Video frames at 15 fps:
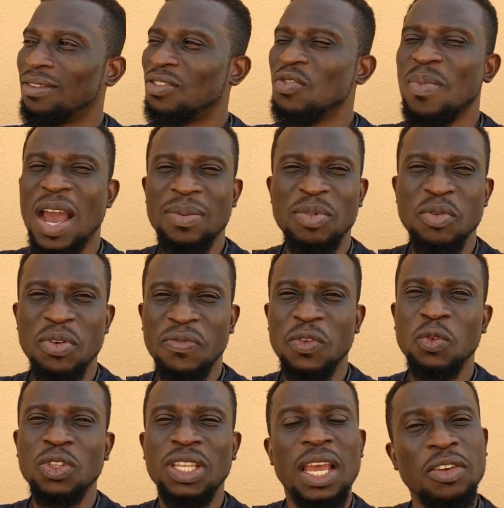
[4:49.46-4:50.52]
you might be
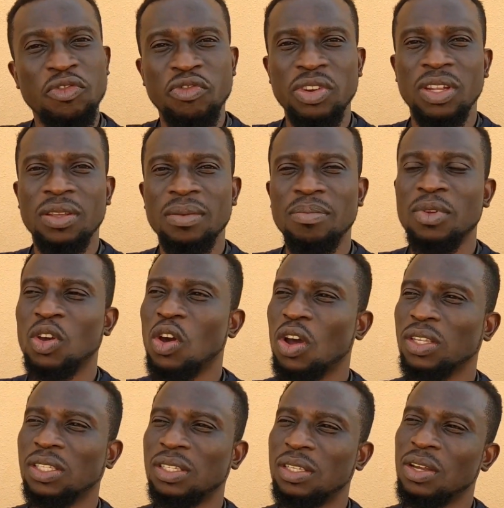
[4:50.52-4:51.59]
refused entry.
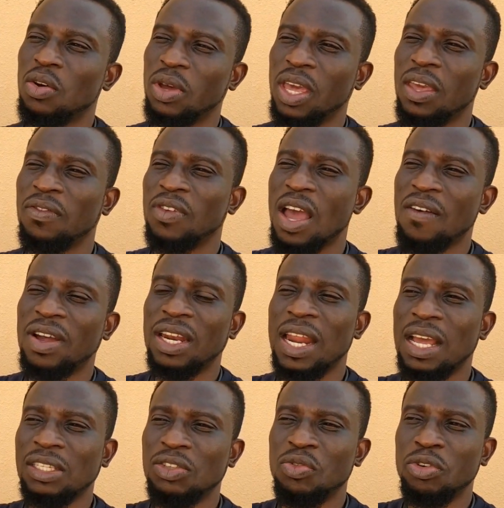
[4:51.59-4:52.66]
Because, okay, if you have
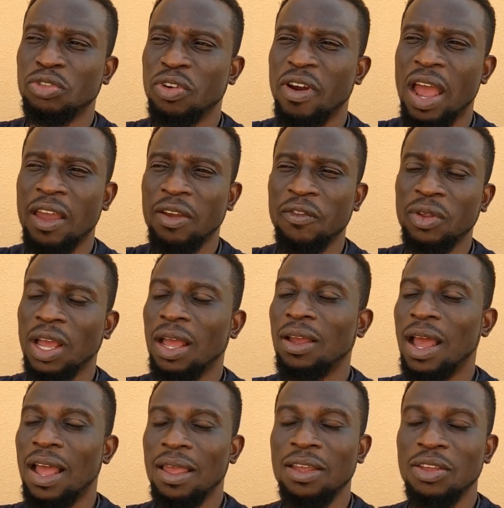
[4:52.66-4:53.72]
an
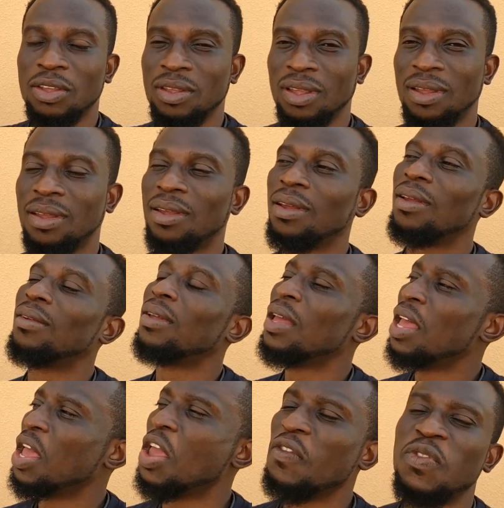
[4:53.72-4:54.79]
antiretroviral
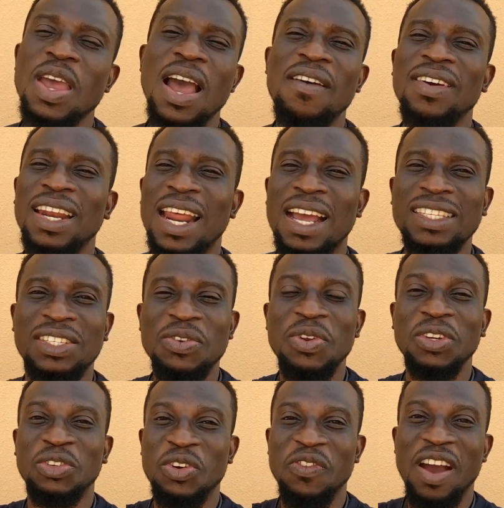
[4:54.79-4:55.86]
If you have an
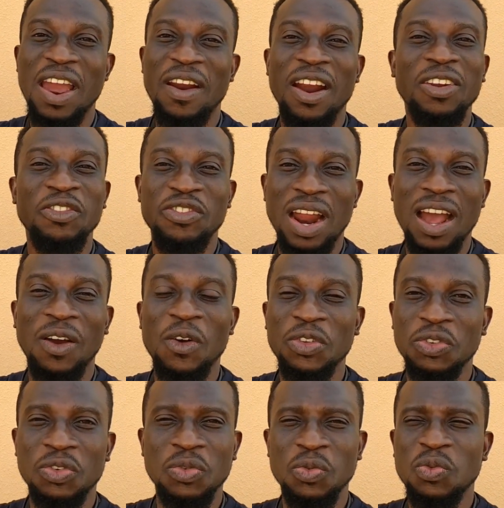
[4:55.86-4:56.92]
antiretroviral drug
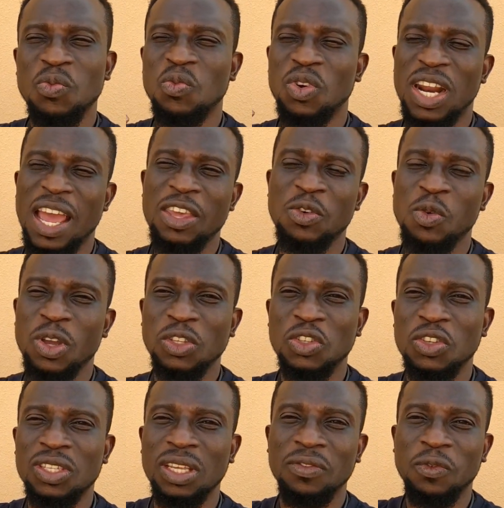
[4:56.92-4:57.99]
on you, what are you going
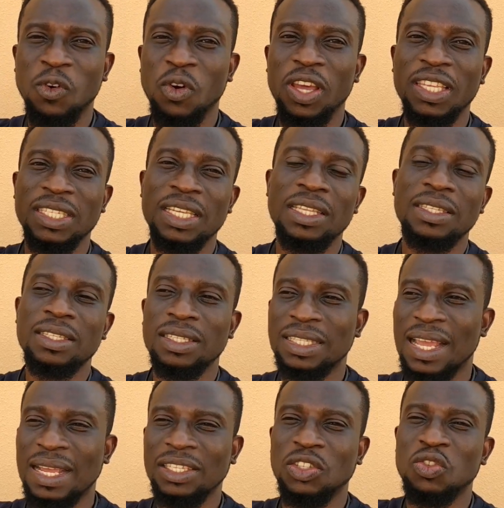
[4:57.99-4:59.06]
to use it for? Is it
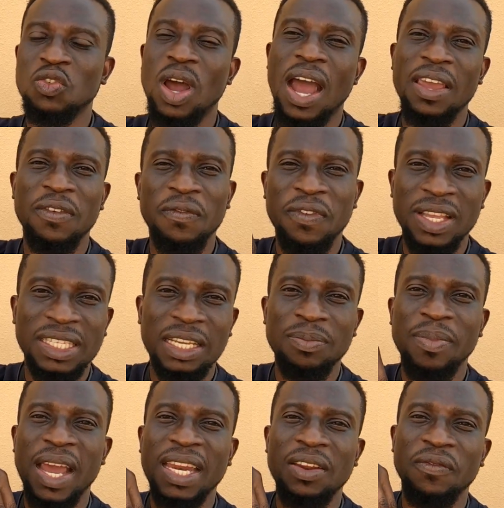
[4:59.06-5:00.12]
that you are
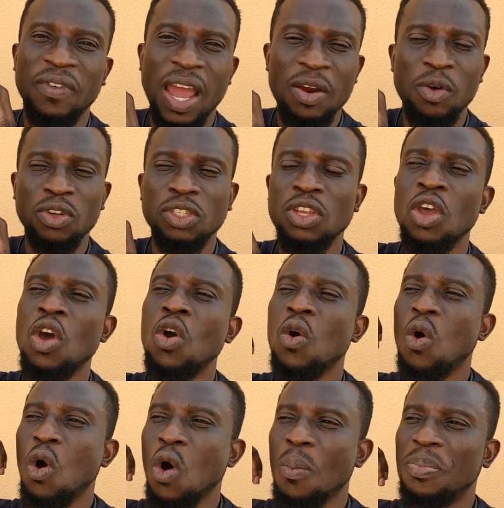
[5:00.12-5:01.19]
infected by the virus,
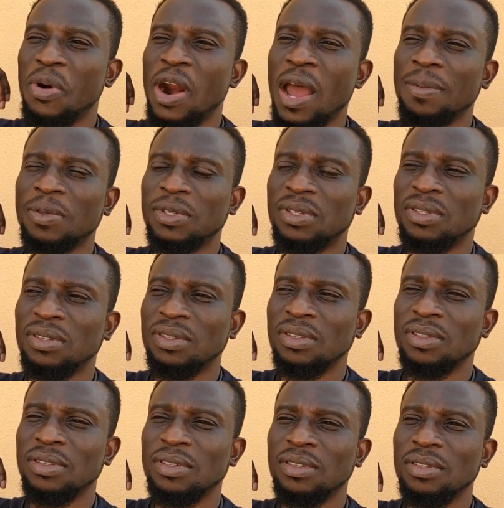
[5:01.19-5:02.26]
or perhaps
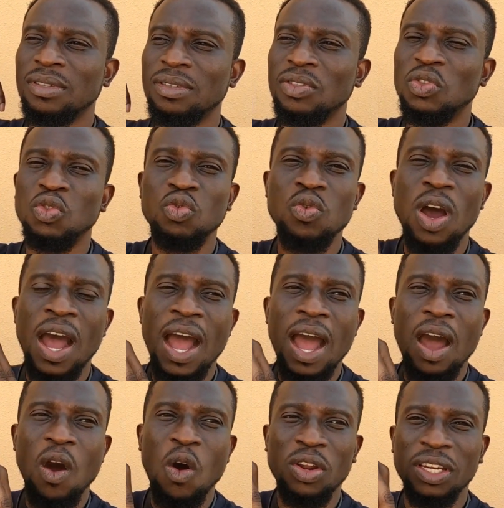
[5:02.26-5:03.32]
you
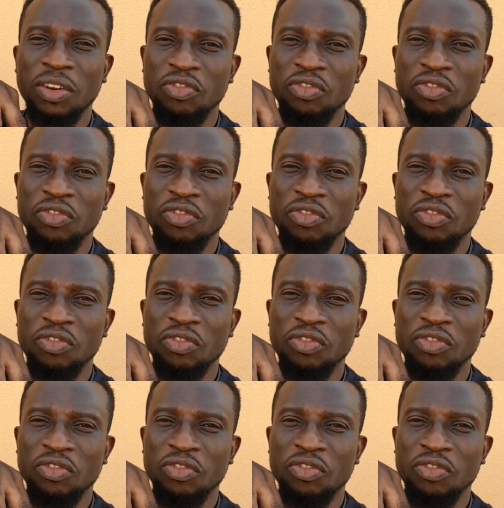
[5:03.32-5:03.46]
are on